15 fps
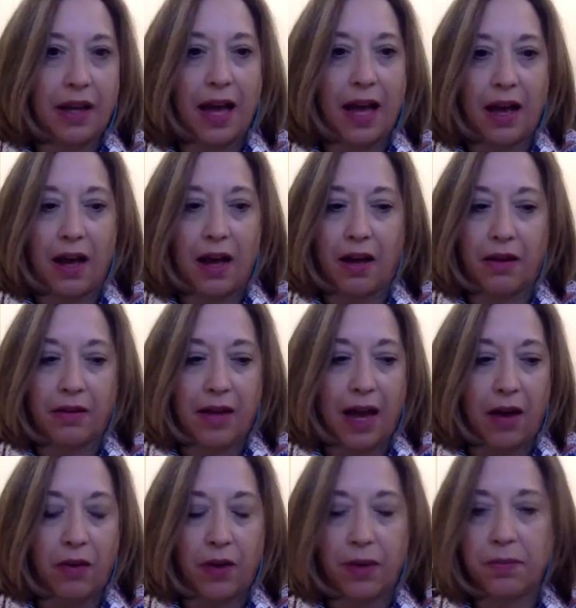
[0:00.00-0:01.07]

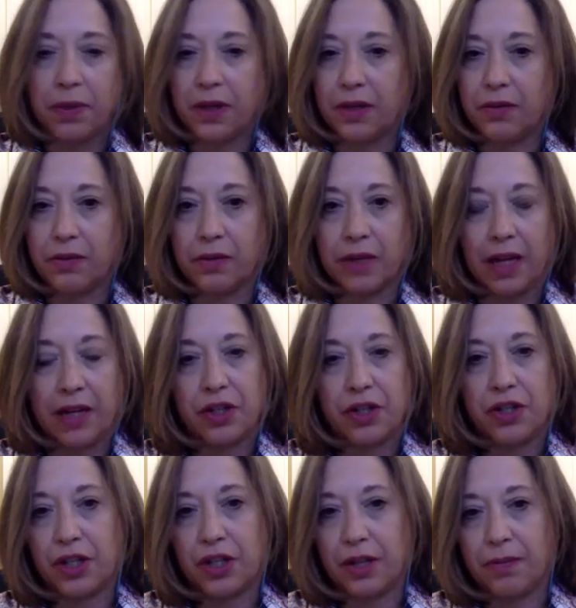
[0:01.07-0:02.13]
how we put
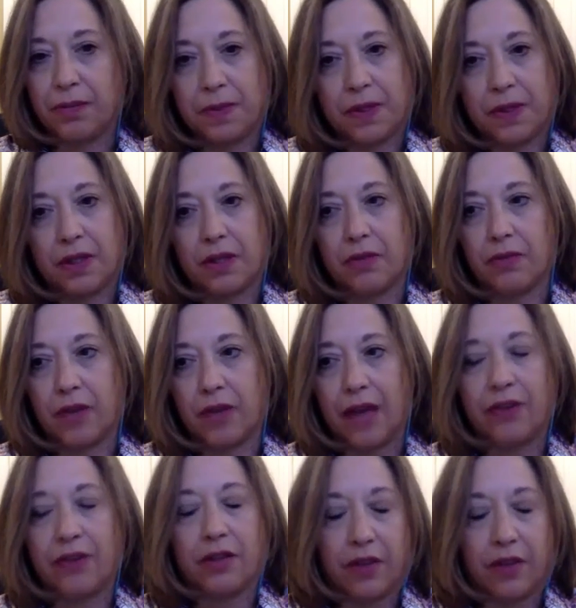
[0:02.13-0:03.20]
relationships
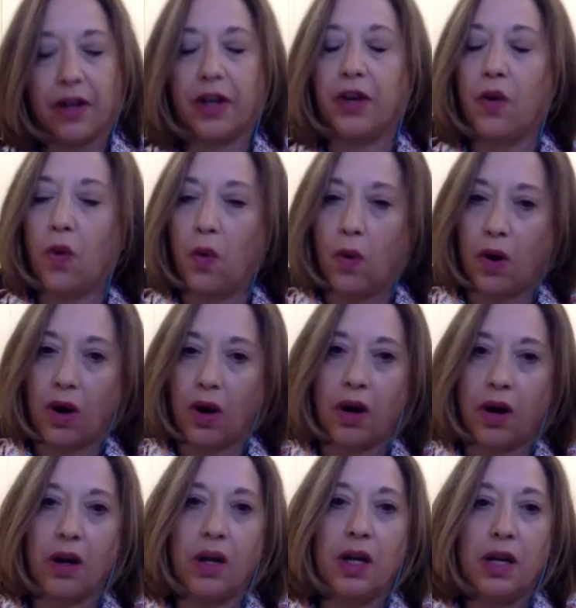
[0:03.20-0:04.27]
at the very core